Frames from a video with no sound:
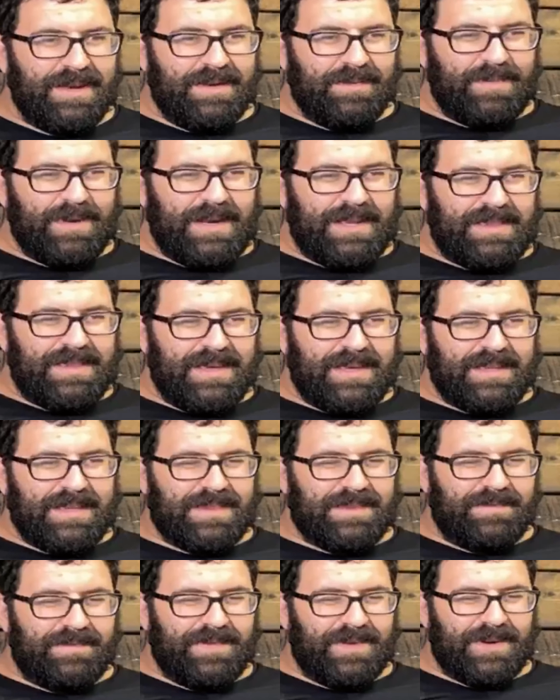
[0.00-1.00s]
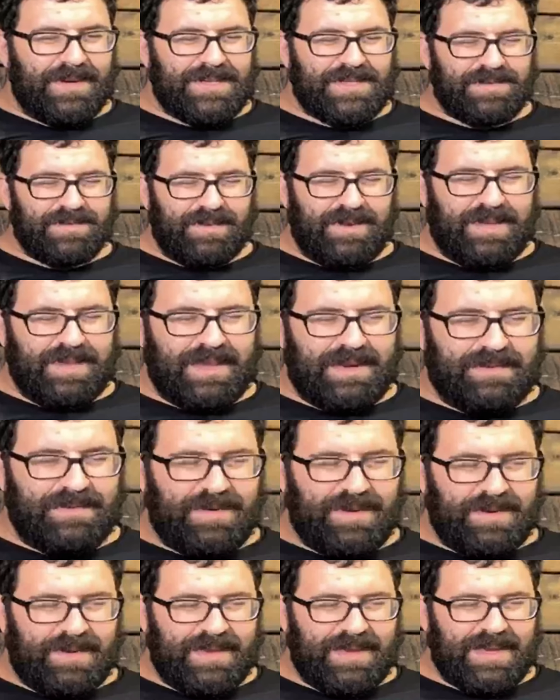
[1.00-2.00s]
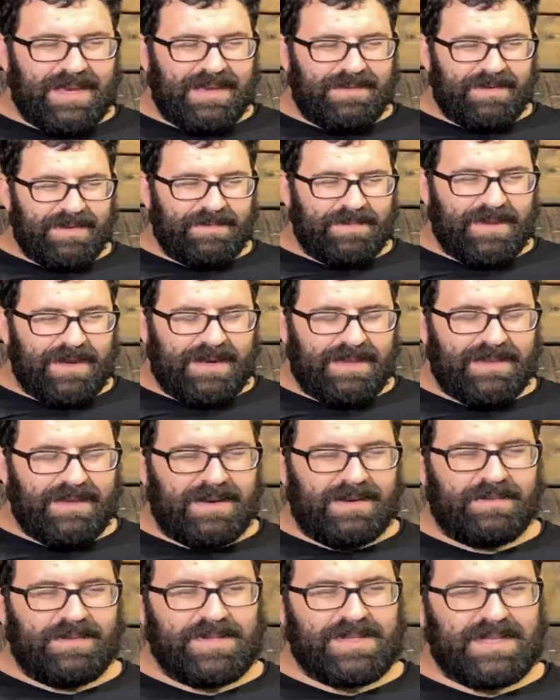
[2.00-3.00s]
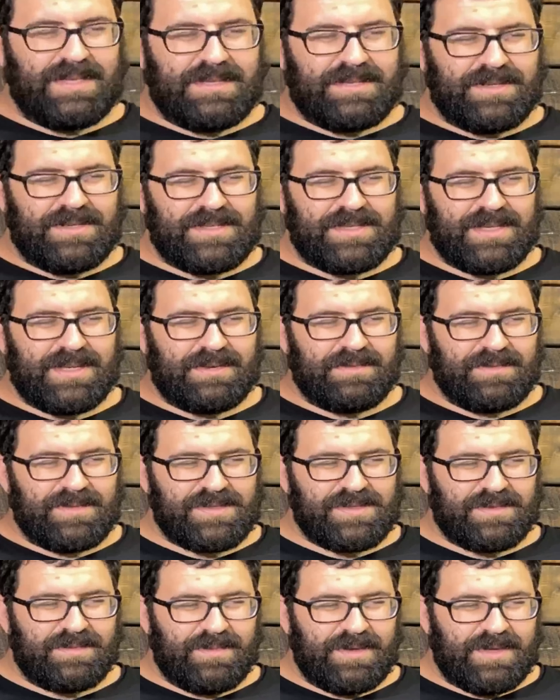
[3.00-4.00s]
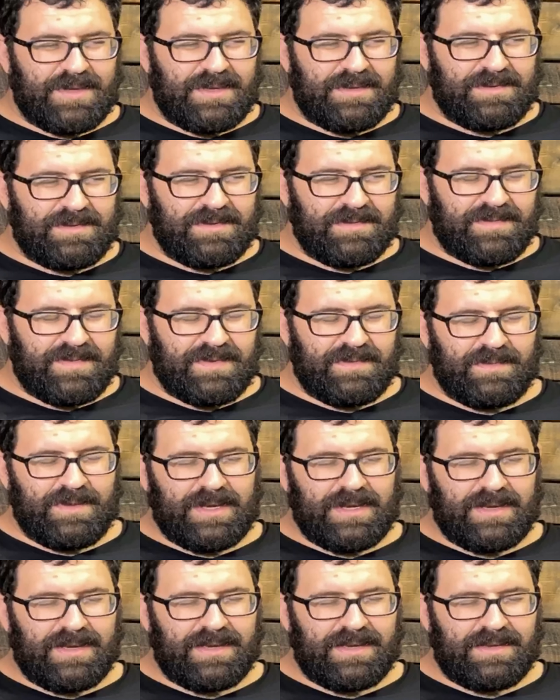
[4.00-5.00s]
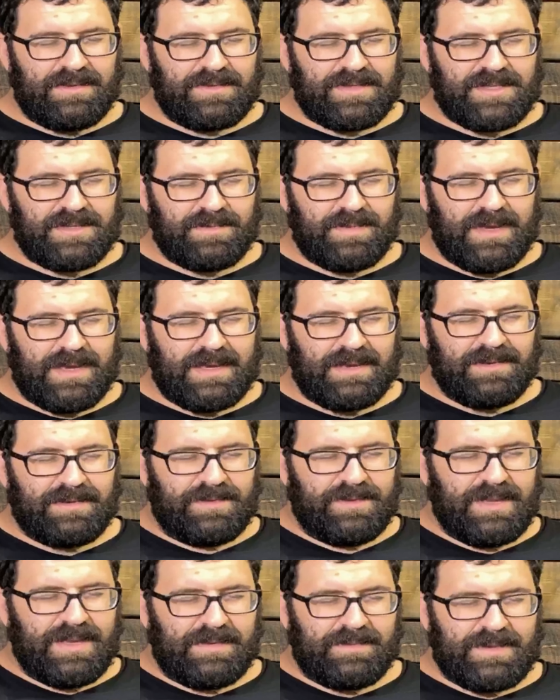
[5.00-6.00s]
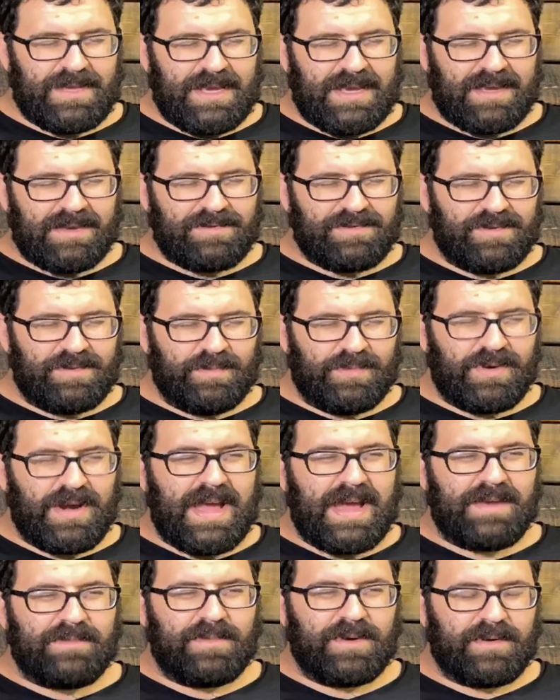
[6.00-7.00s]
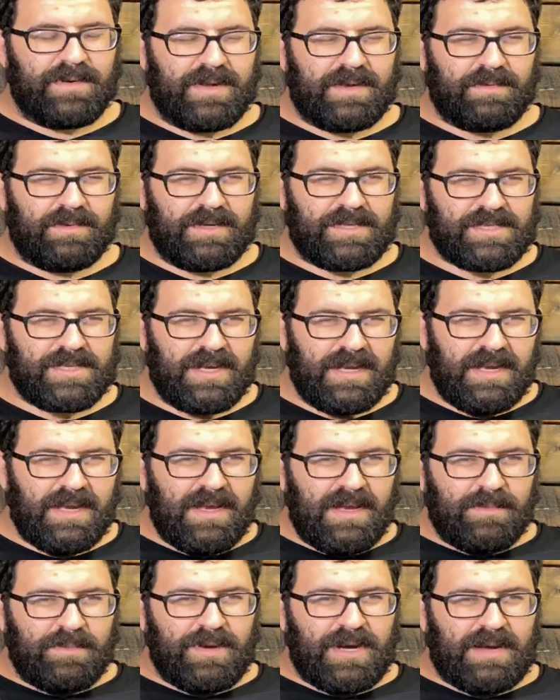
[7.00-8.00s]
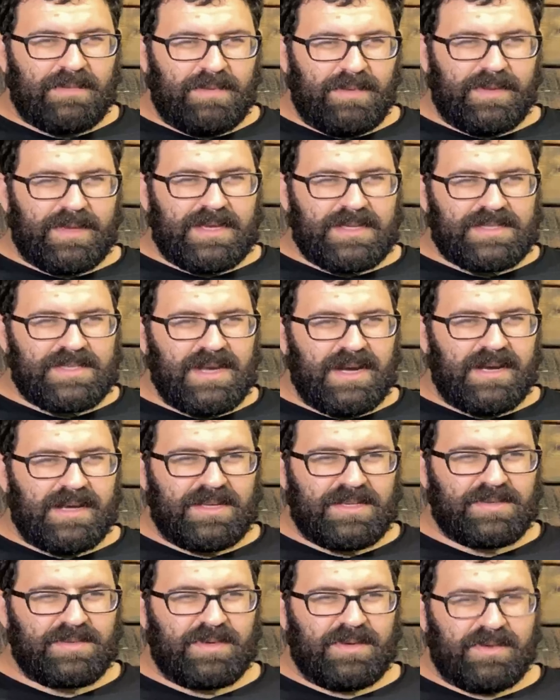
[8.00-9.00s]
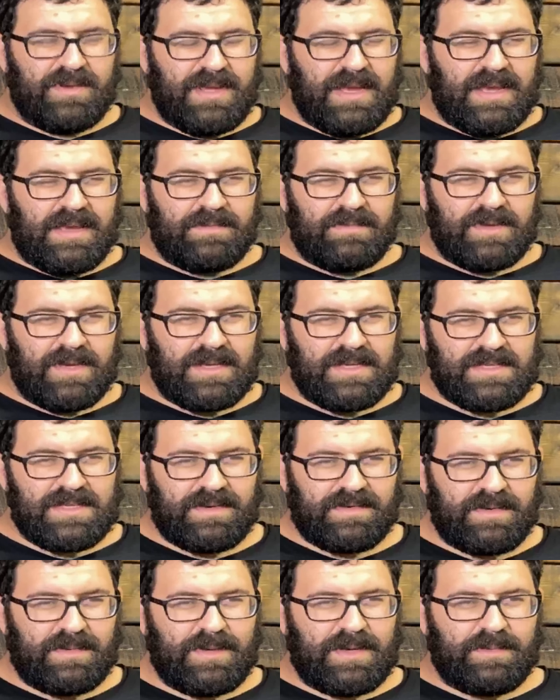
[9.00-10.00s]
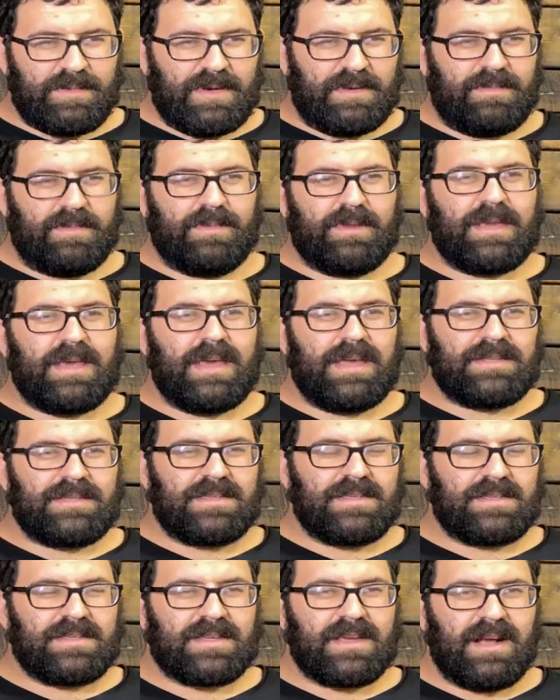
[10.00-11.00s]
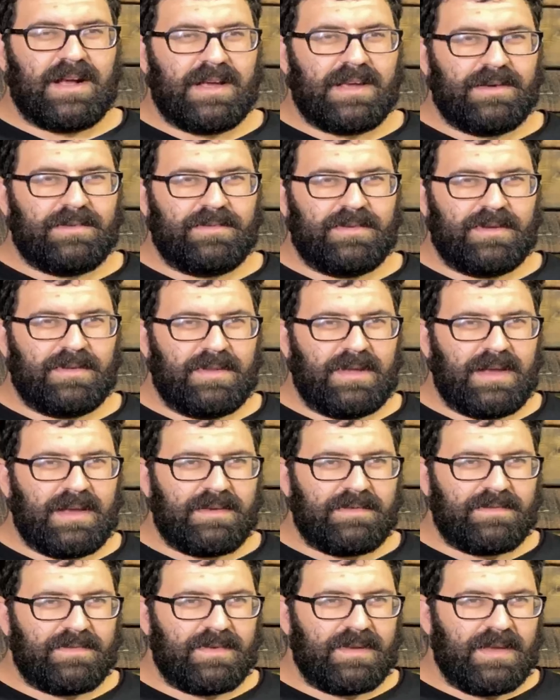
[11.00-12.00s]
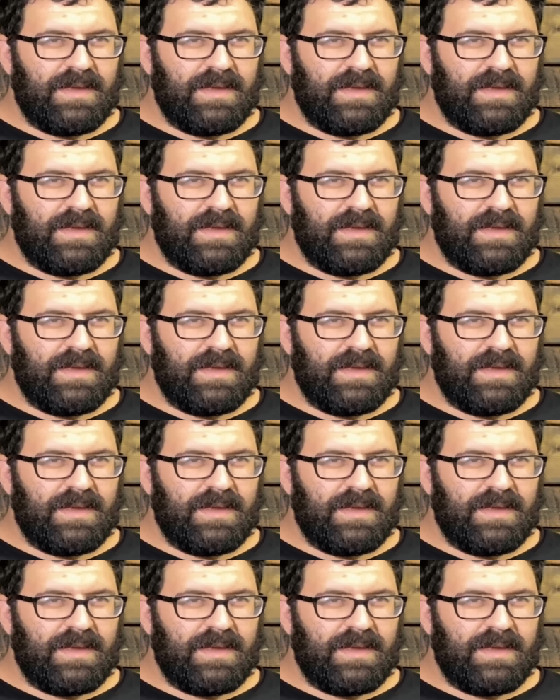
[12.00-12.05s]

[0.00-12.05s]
But I think that the first one that really came up that I thought was interesting was from a from a YouTube handle named Andrew Bradbury, which probably is not his real name because everybody probably hates this guy in real life.